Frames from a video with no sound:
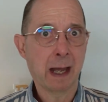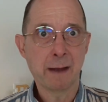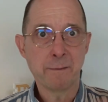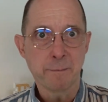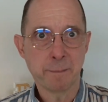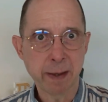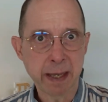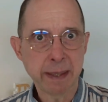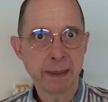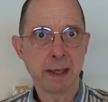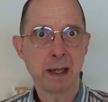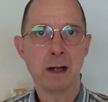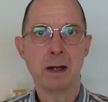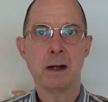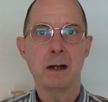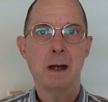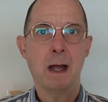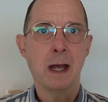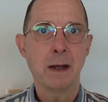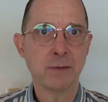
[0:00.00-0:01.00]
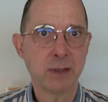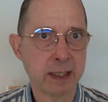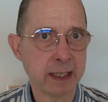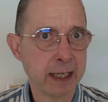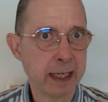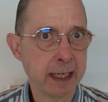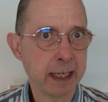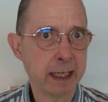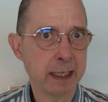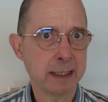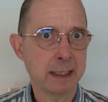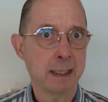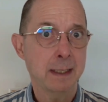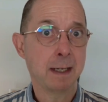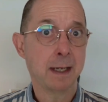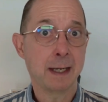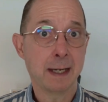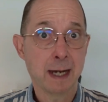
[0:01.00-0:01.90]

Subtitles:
I've been there, I've seen it,